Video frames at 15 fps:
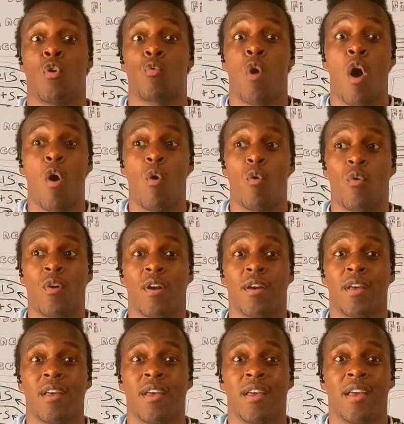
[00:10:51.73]
wrong
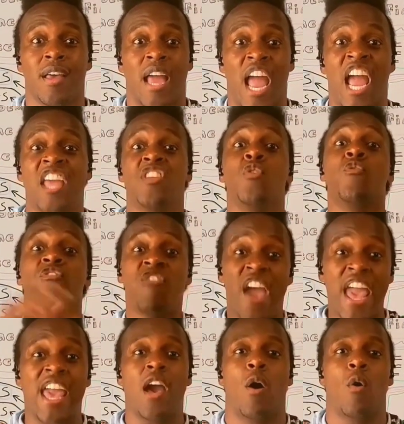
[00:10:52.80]
and you
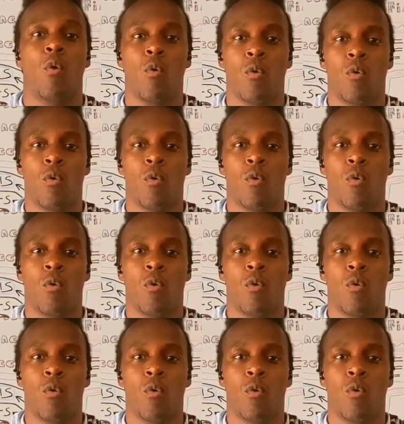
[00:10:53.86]
fail,